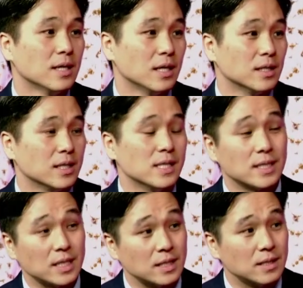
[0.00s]
uh, their
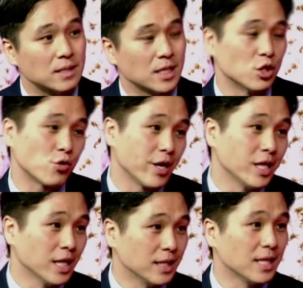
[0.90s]
skills and
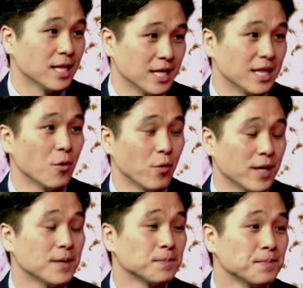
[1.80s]
trainings and in that way.